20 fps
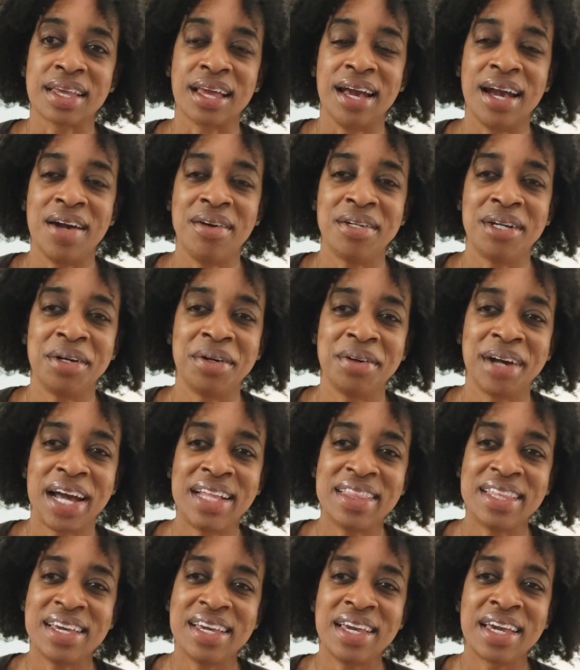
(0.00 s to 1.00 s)
I don't know. I
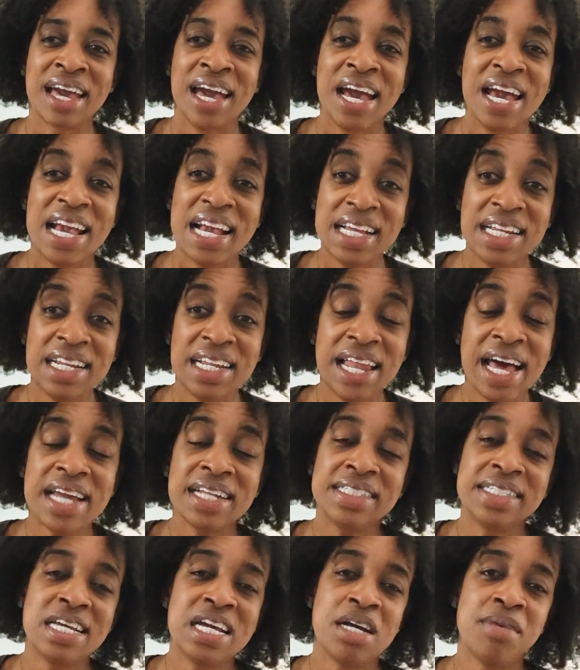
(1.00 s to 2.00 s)
think, and a
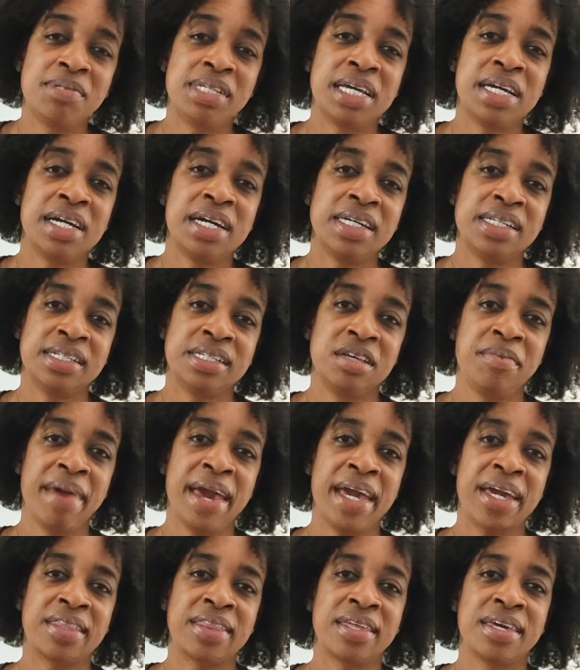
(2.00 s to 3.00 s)
lot of times I sit
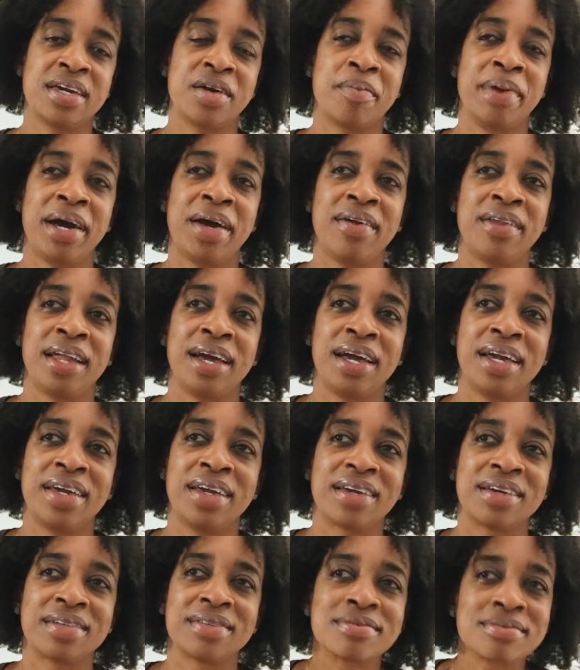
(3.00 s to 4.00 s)
back and think about,
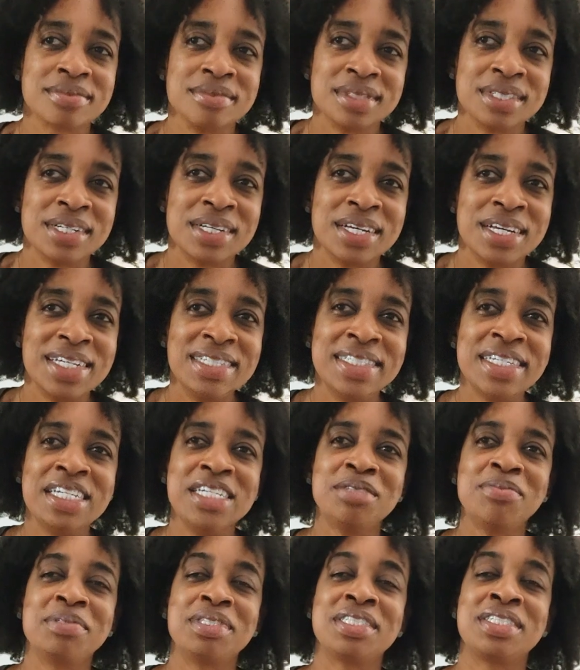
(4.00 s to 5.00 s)
like, it
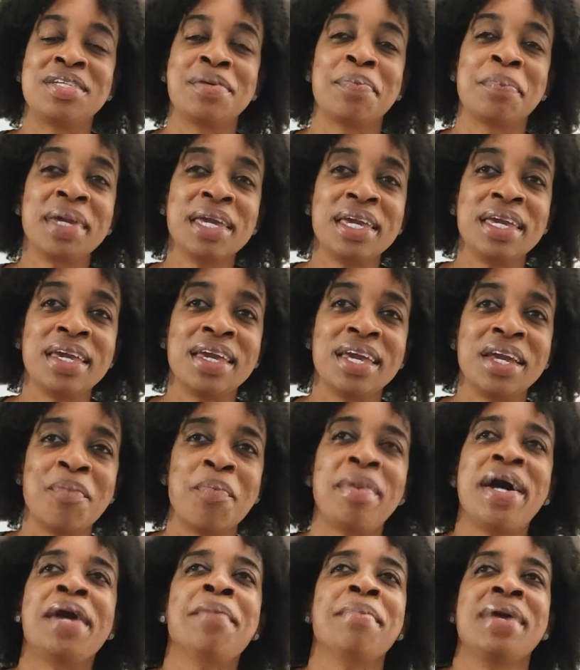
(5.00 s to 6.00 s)
seems to me,
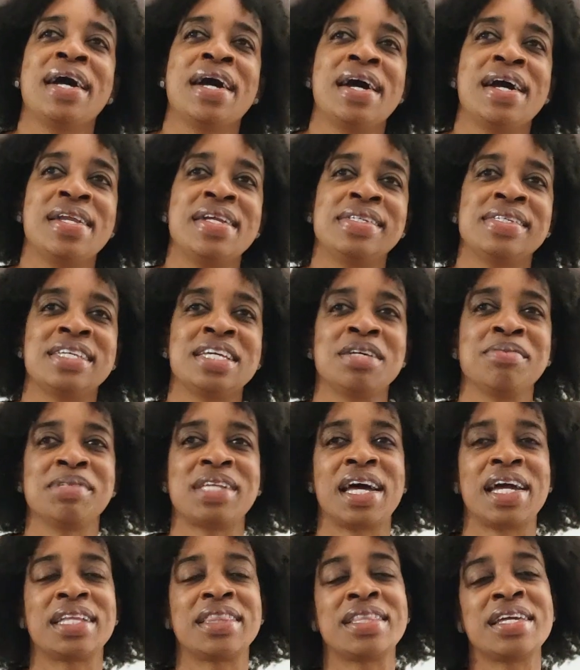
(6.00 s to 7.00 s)
in my mind, it seems
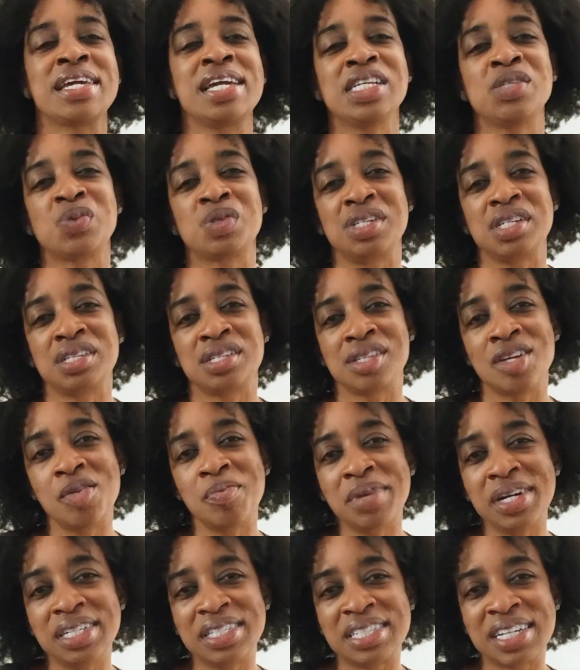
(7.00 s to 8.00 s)
like things were just so
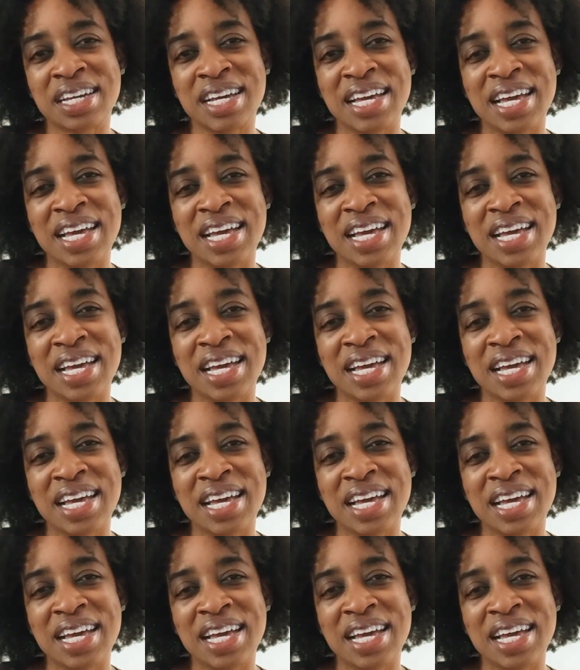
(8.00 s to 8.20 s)
much